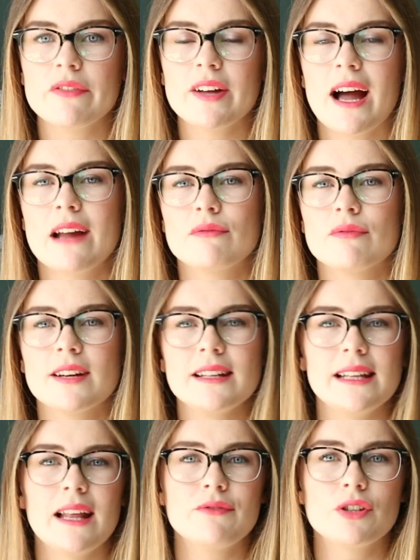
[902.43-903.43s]
of it. I'd
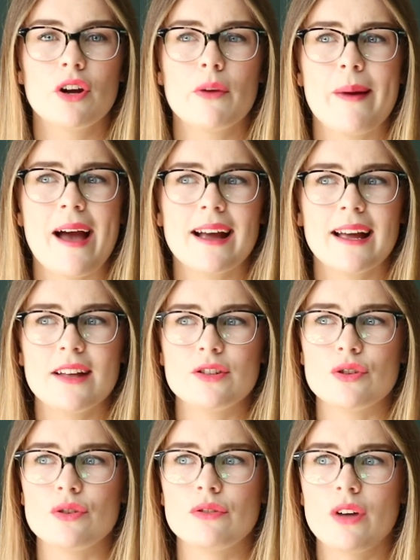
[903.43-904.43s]
really love to go back and
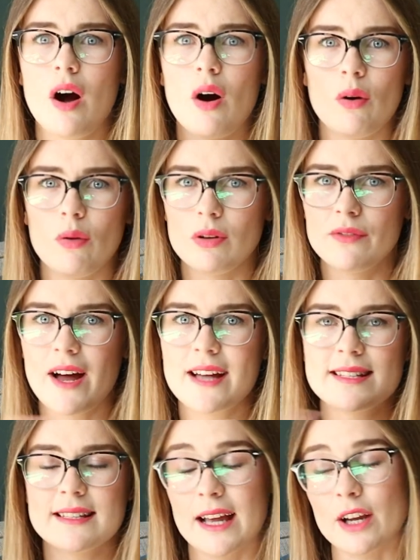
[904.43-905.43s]
do the whole of
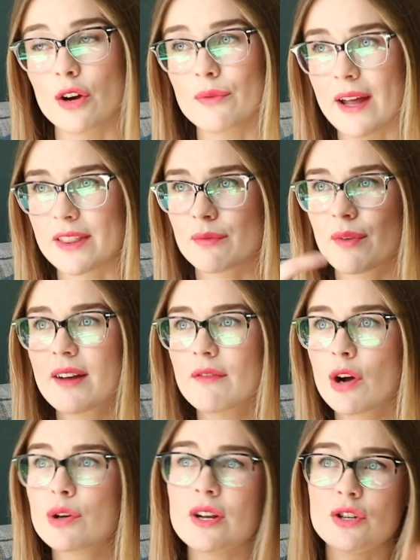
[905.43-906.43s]
Iceland, like go around the ring
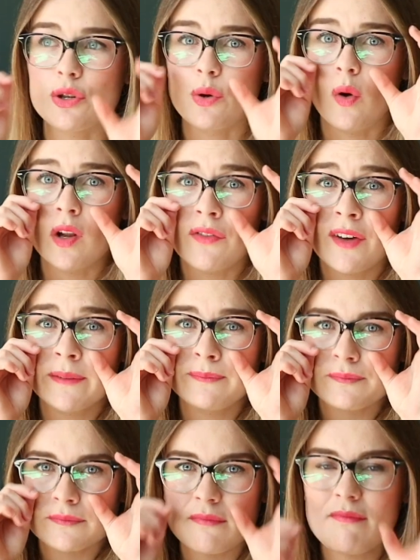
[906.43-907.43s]
road and do all of it.
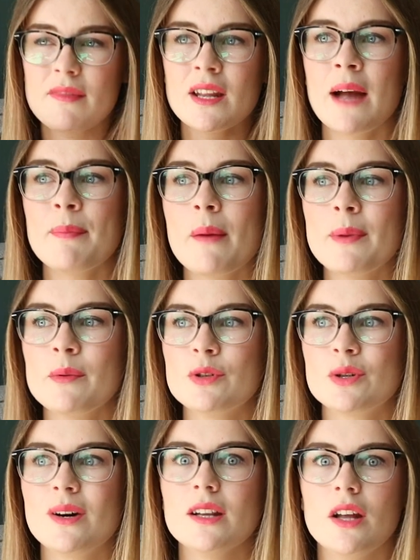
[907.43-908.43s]
I probably would
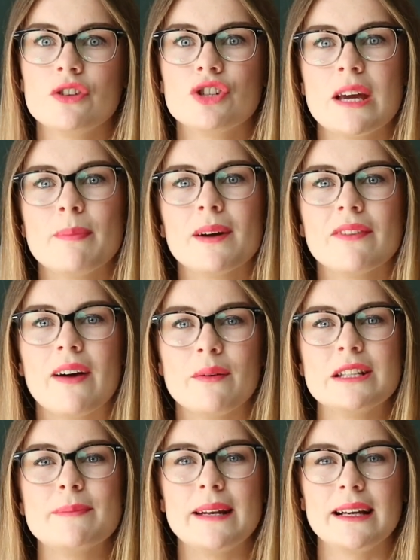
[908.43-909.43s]
do it a lot cheaper if I
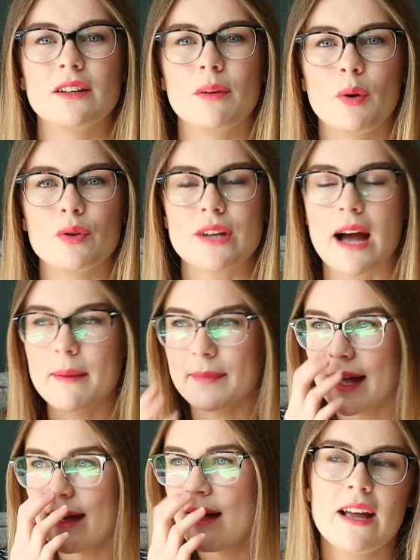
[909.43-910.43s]
was spending a lot more time
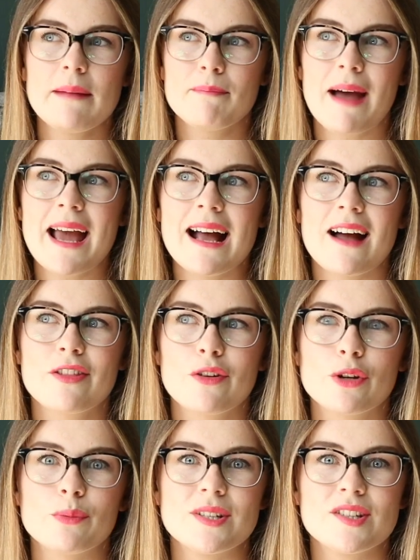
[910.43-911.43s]
there. In May, I
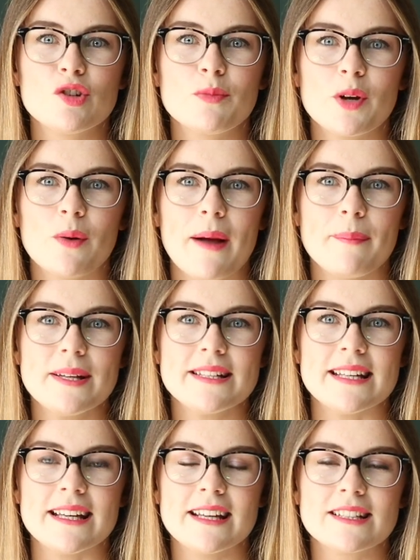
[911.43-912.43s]
thought it would still be quite
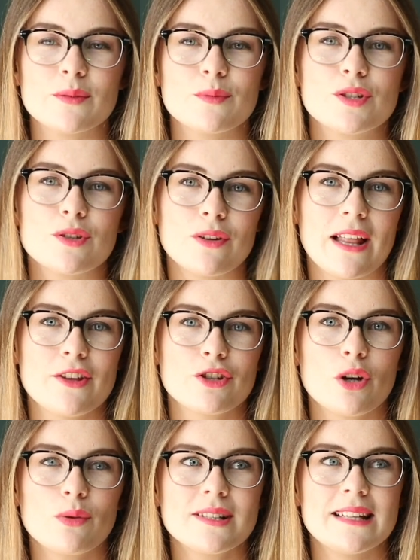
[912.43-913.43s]
busy because it was sort of like the
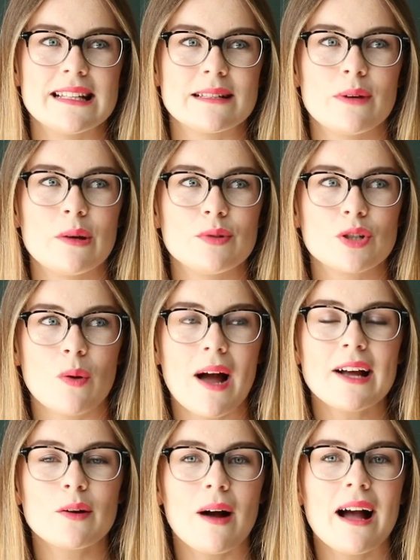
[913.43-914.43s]
shoulder season. It was
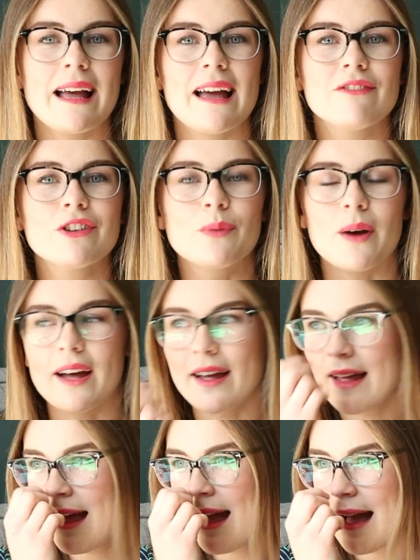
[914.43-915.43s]
quite quiet everywhere.
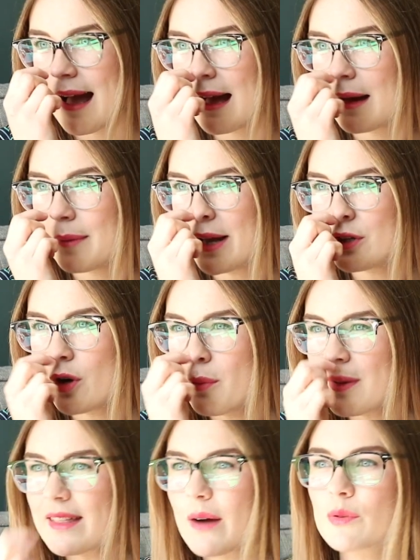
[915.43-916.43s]
And
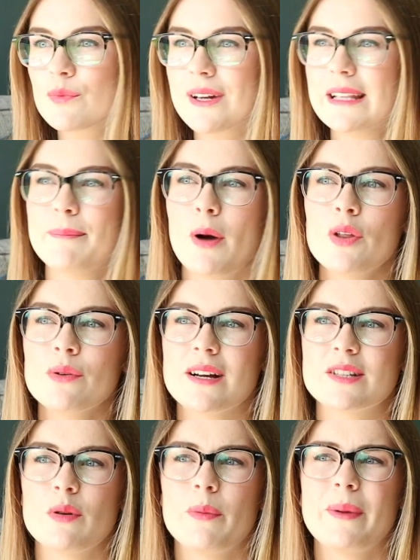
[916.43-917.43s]
normally that would really bother
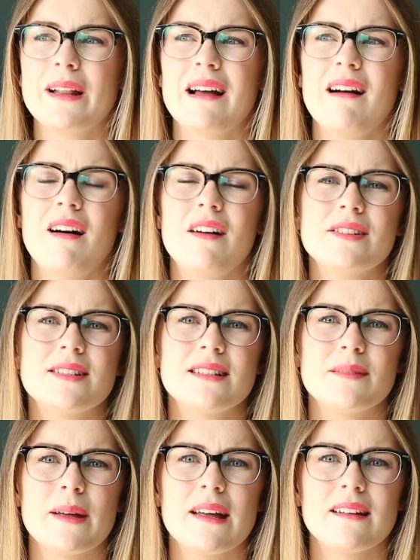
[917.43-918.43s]
us. We would be like, oh, this
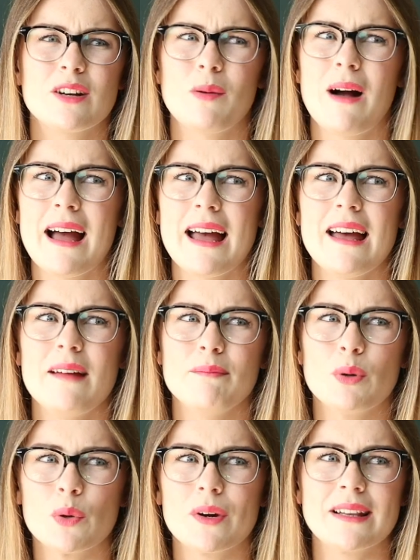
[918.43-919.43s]
is a bit quiet and
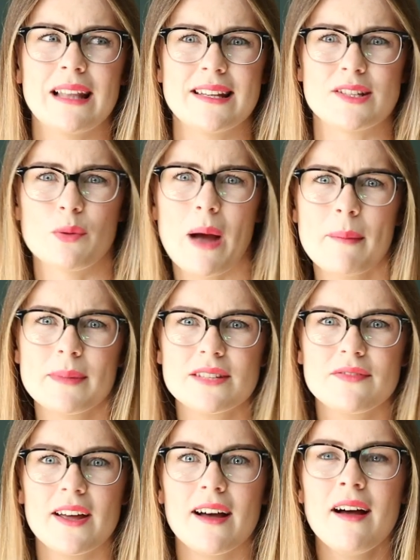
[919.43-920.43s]
boring, like there's no
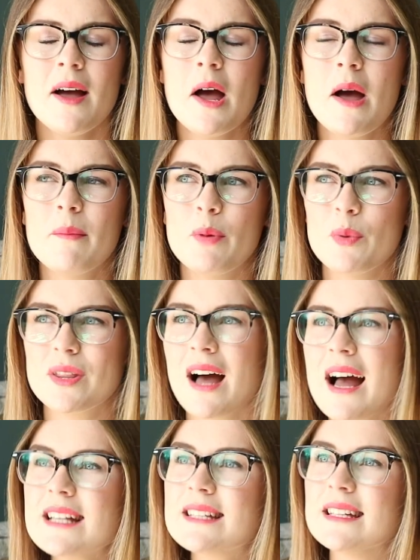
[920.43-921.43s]
atmosphere. But with
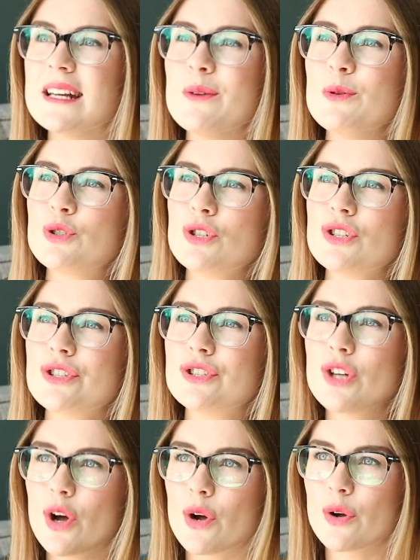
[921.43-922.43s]
Iceland, it was just
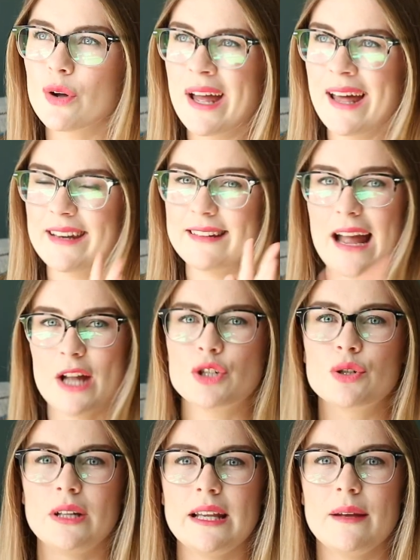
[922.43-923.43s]
so
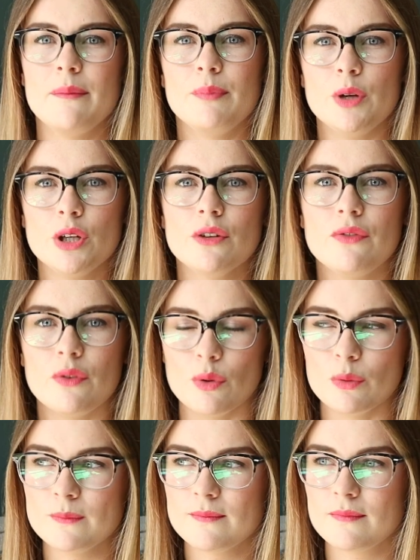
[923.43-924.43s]
naturally beautiful
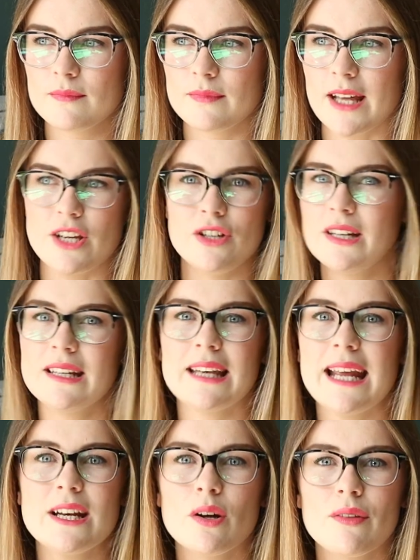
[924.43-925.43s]
that you didn't
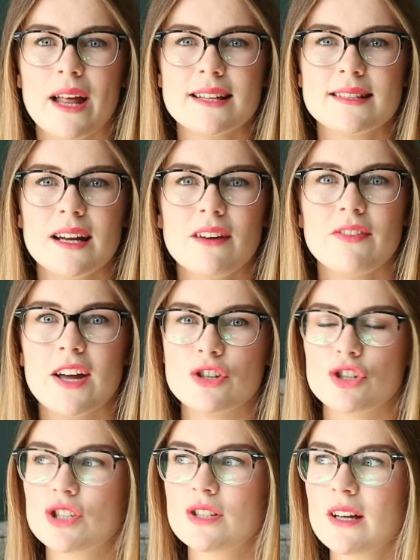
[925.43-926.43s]
need all that stuff. It
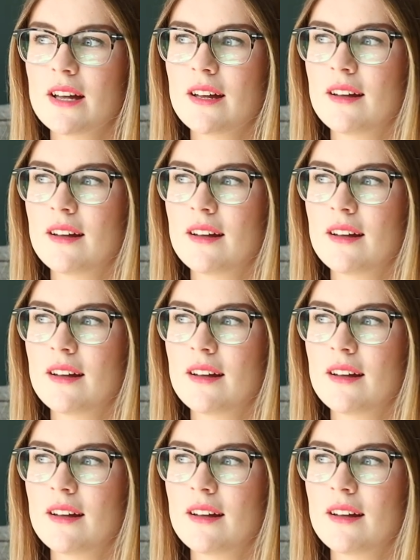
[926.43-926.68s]
just